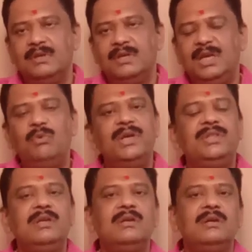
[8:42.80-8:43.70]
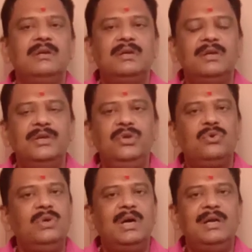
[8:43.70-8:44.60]
Now I think you
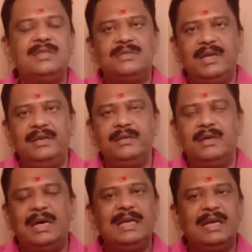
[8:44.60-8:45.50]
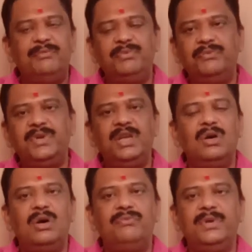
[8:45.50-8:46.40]
could understand Article
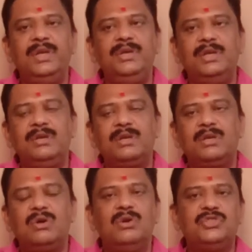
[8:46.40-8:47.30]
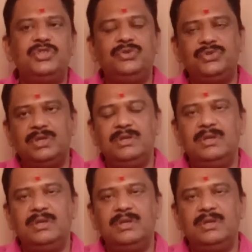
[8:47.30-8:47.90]
50 of Indian Constitution.